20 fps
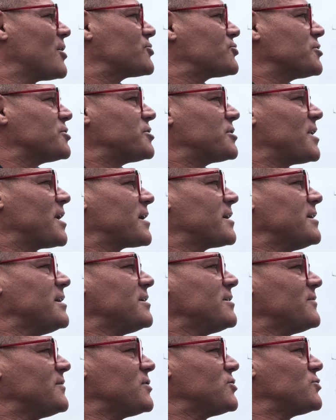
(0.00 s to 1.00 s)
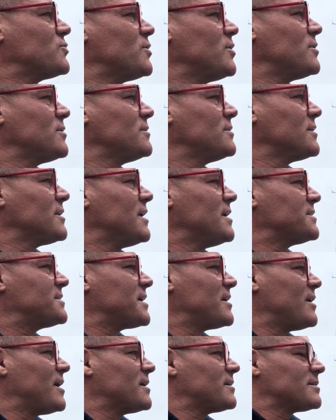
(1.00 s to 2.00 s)
I'll treat you like an individual Absolutely.
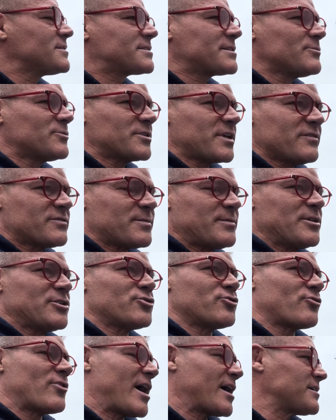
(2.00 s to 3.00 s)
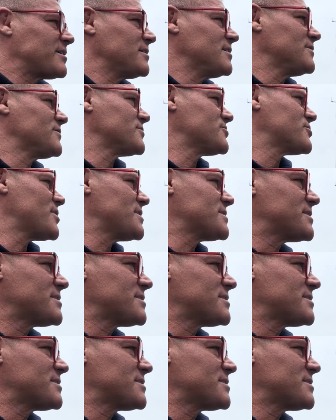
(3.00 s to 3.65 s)
until I, someone gives me a directive or tries